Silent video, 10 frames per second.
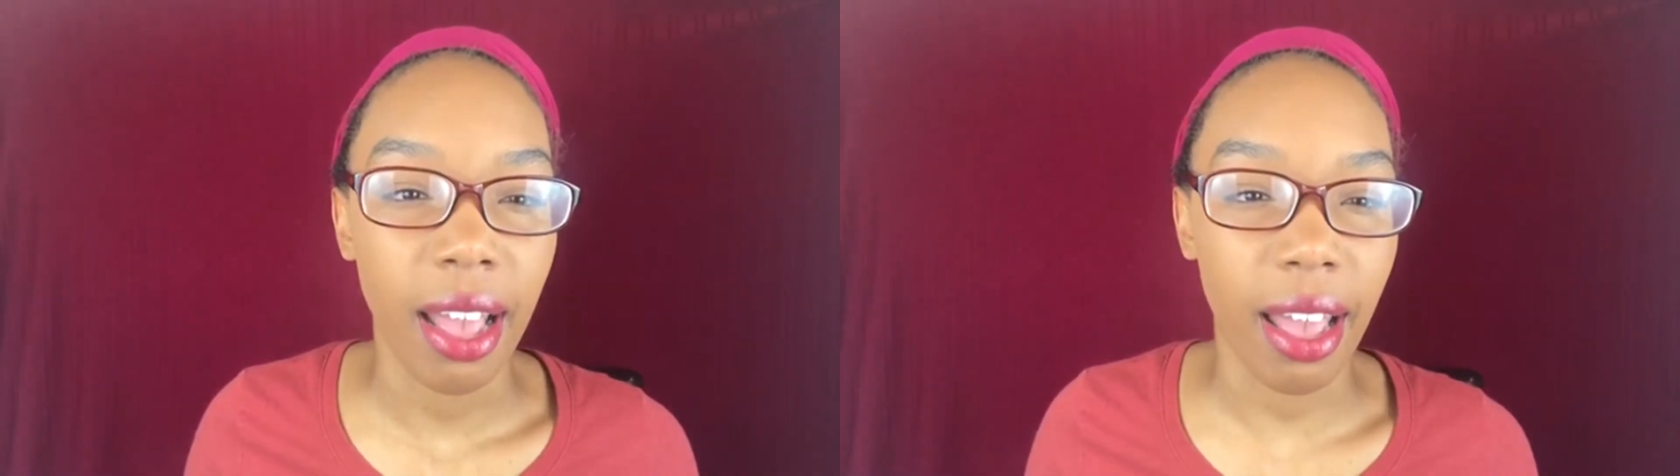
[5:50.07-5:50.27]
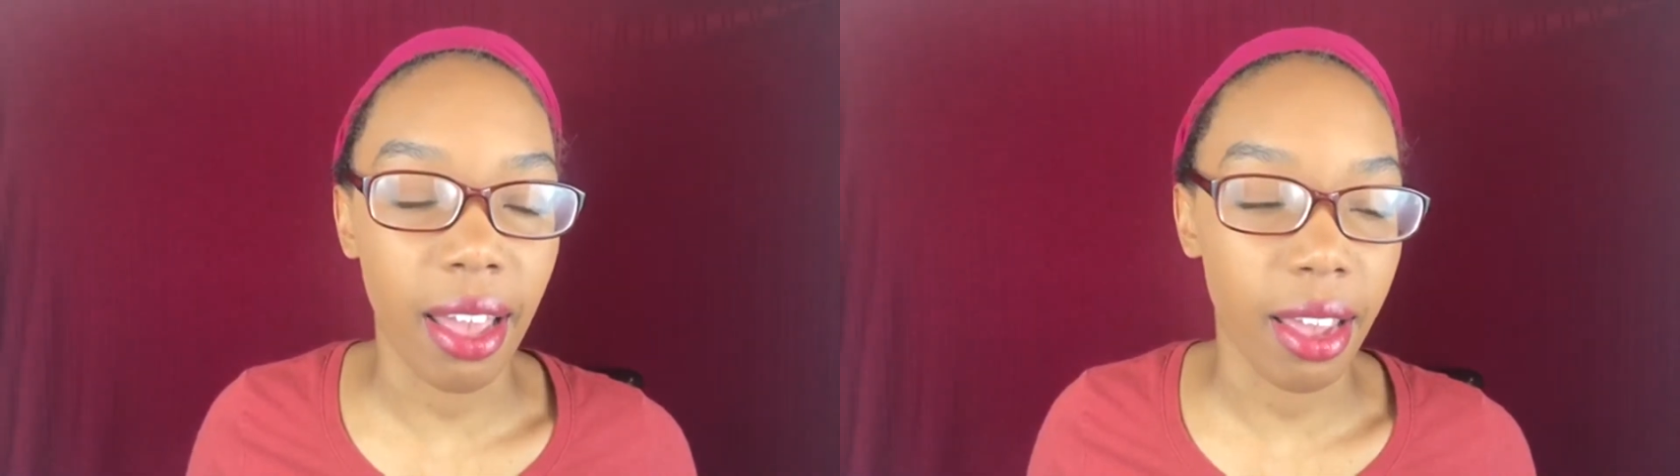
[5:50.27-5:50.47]

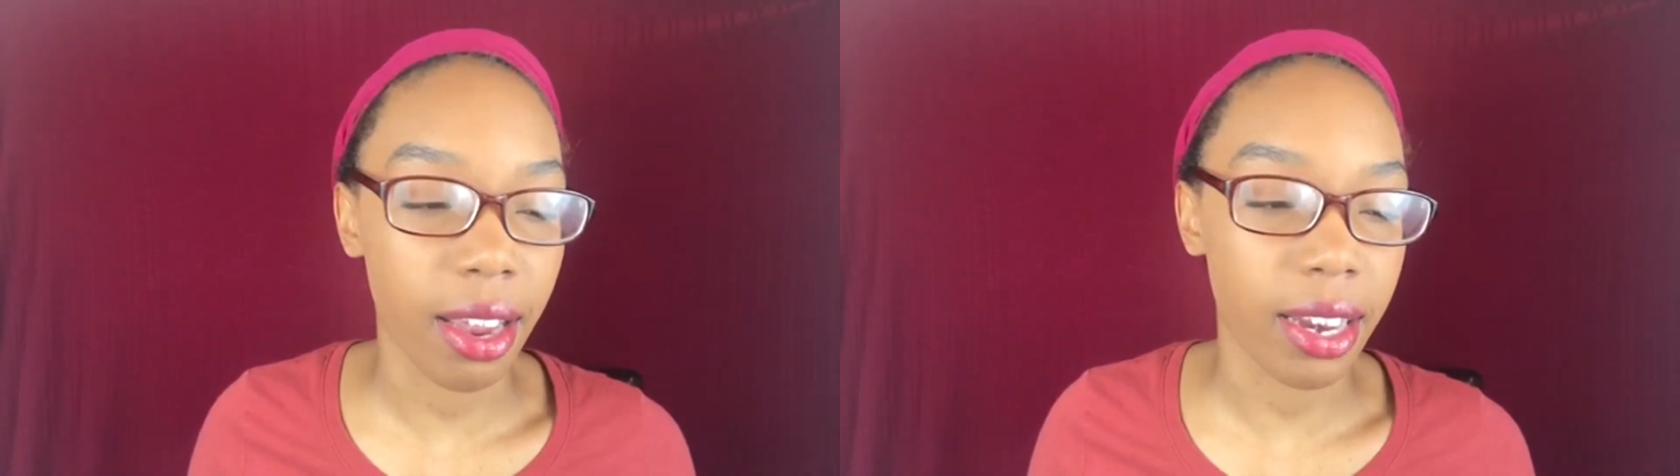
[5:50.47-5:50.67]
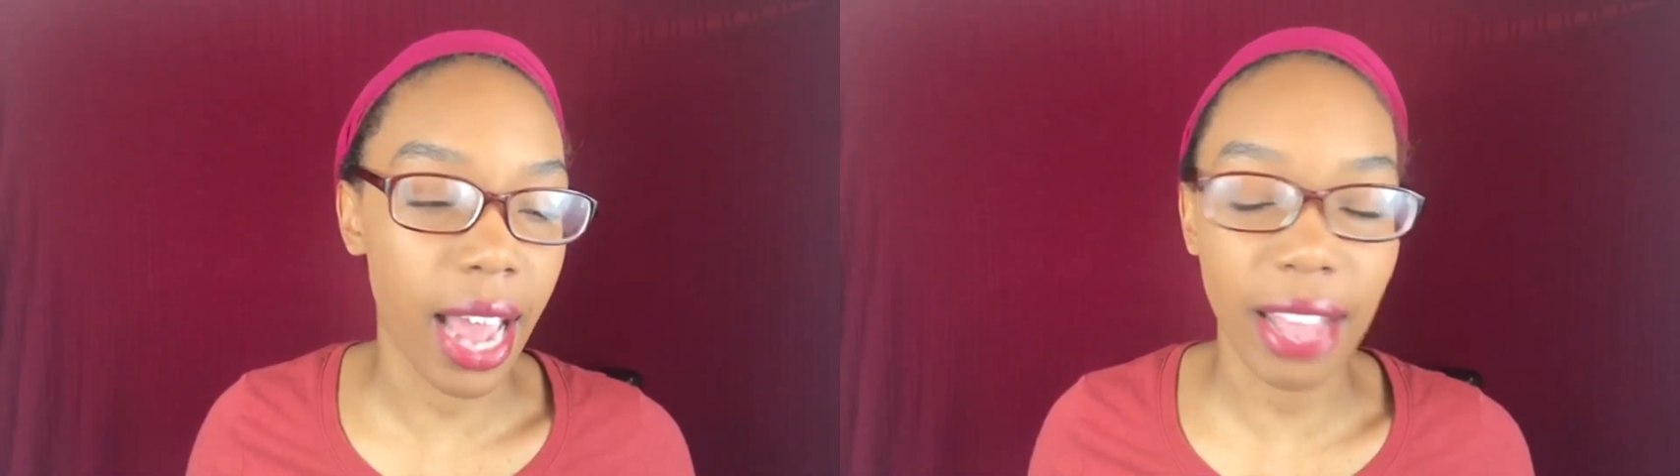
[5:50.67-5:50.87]

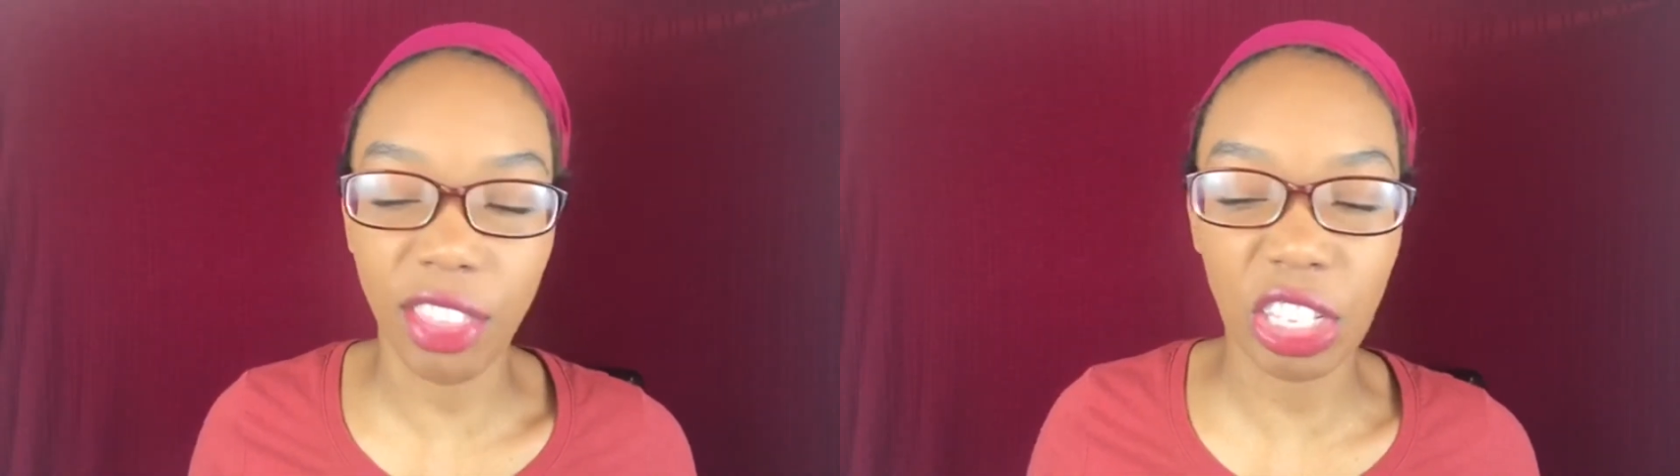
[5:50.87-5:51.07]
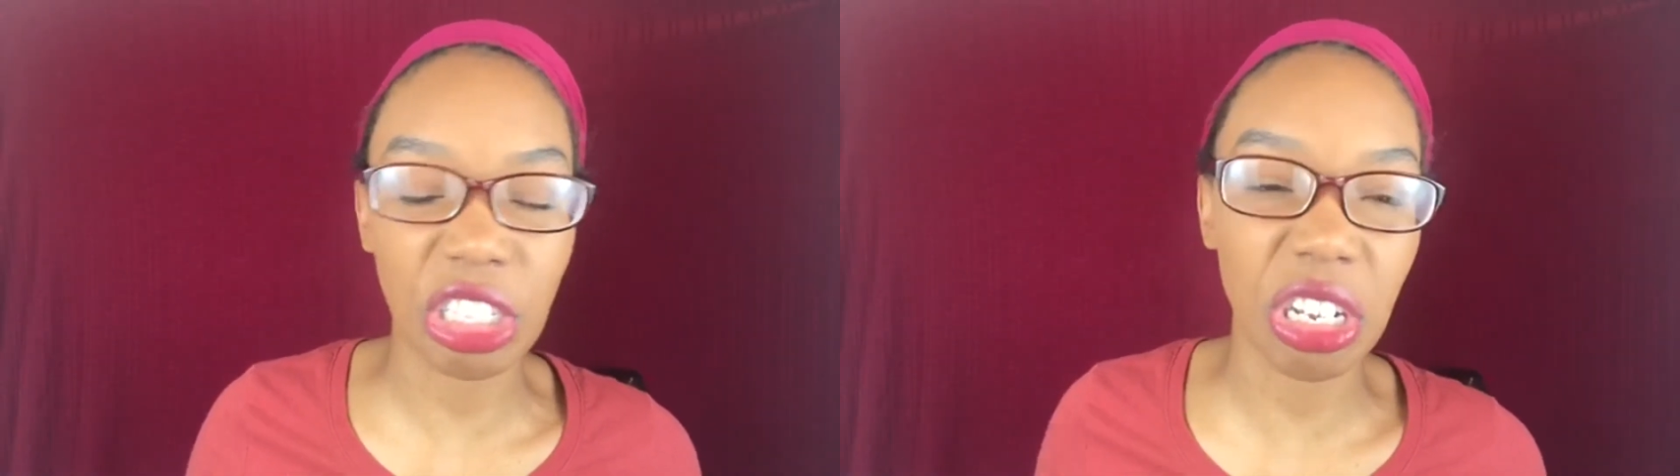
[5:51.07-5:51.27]
and
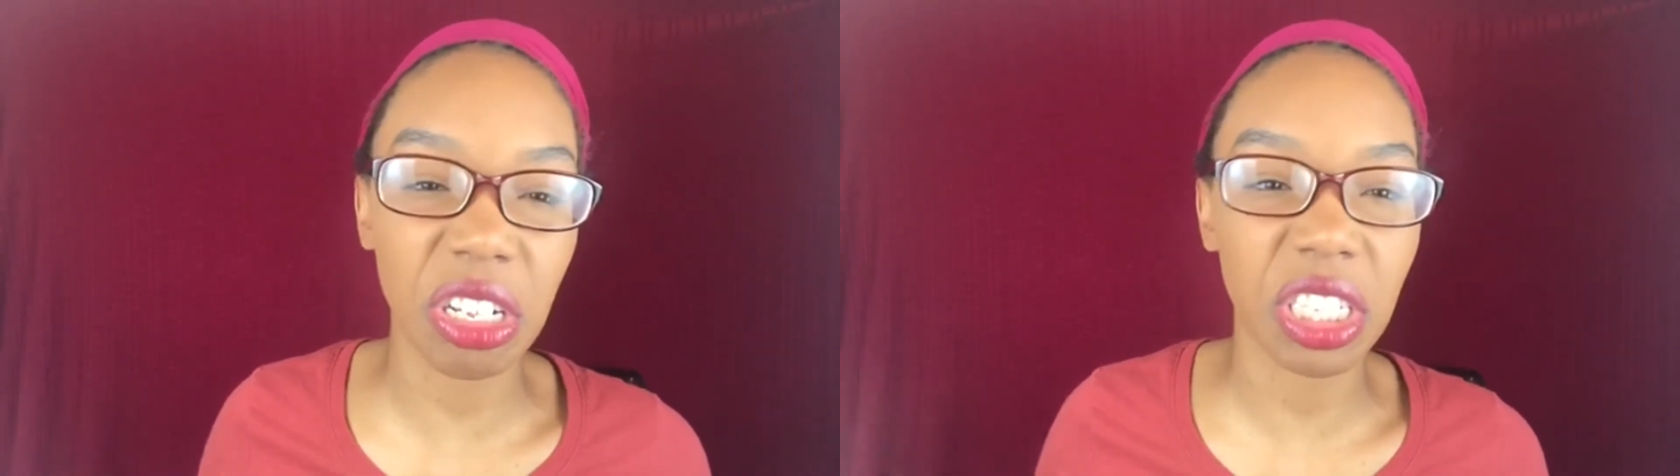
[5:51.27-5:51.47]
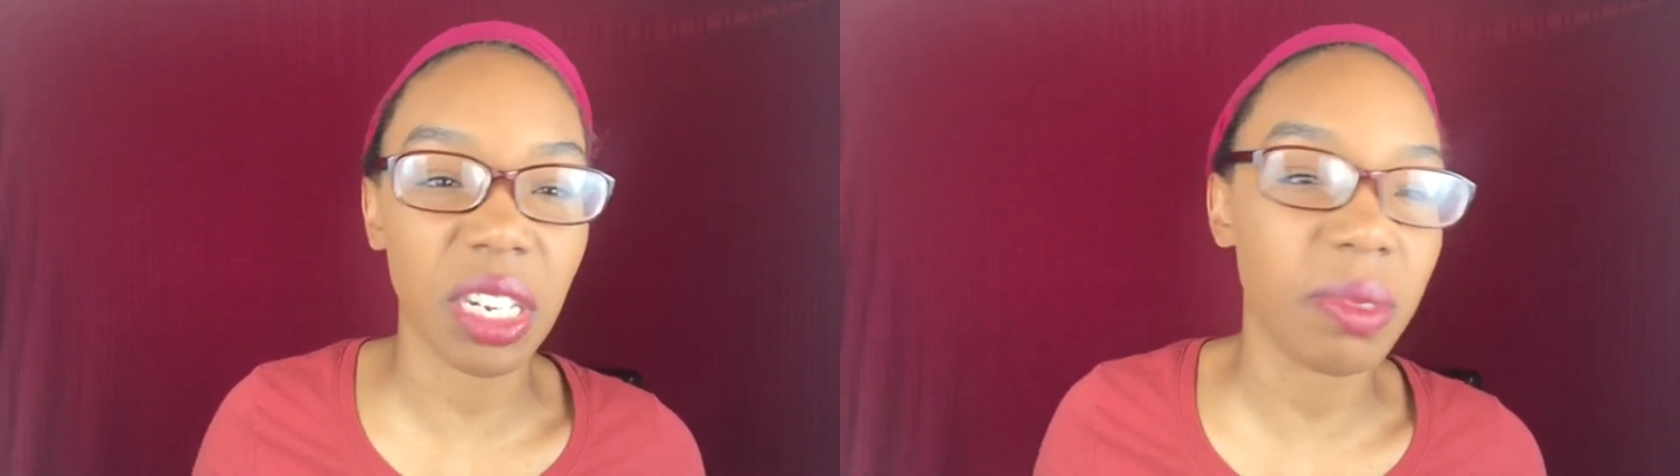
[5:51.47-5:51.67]
at this
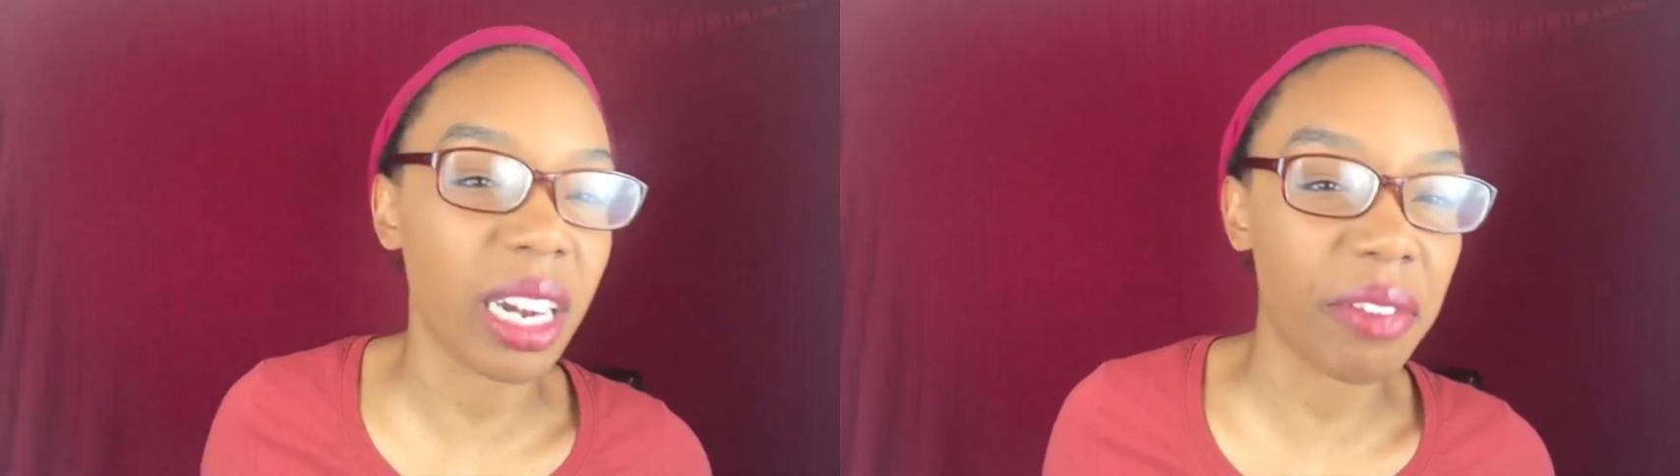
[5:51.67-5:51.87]
dealership that